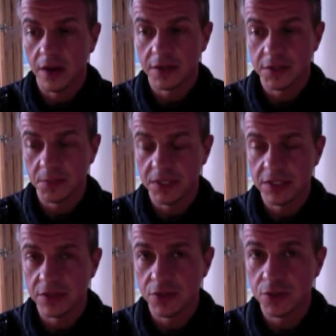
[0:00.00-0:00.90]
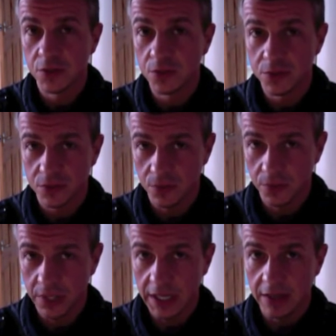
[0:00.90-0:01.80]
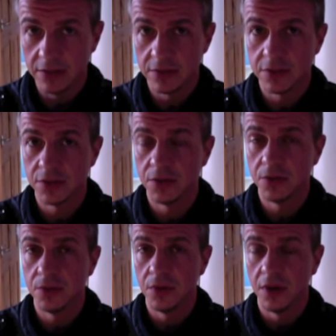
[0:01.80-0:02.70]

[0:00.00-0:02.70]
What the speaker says: submitted a short story to,